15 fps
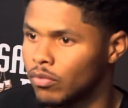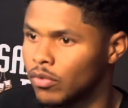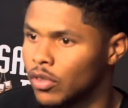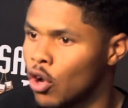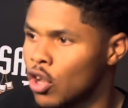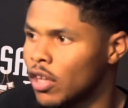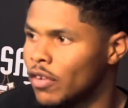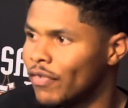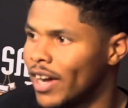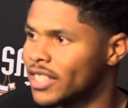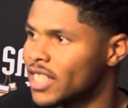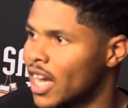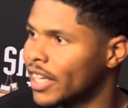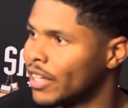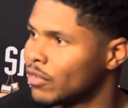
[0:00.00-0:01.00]
the only advice
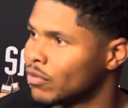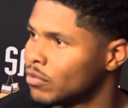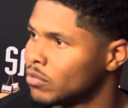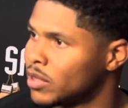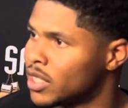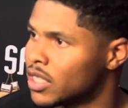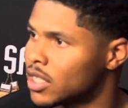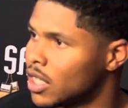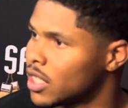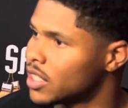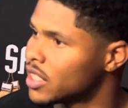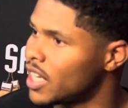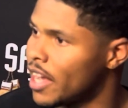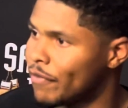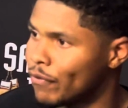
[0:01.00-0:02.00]
I give him is
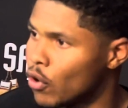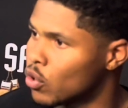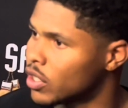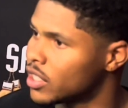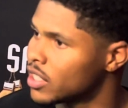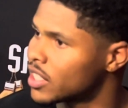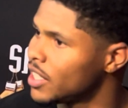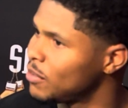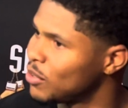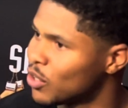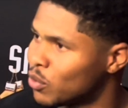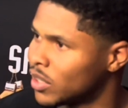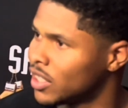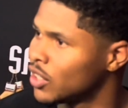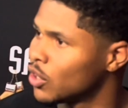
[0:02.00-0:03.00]
stay focused, keep
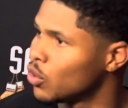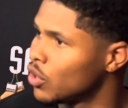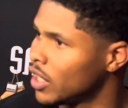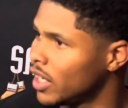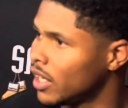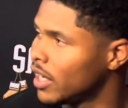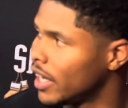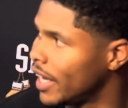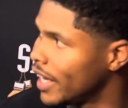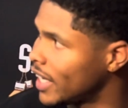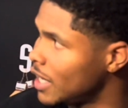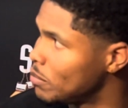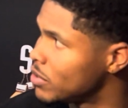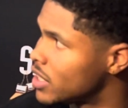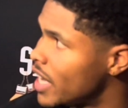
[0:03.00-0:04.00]
doing what he's doing, and
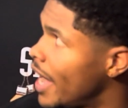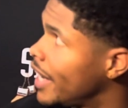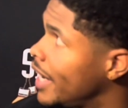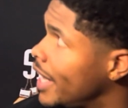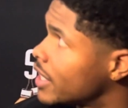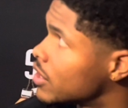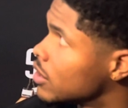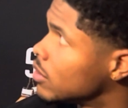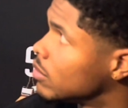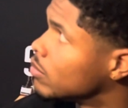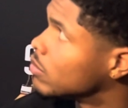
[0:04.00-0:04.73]
keep his dad next to him.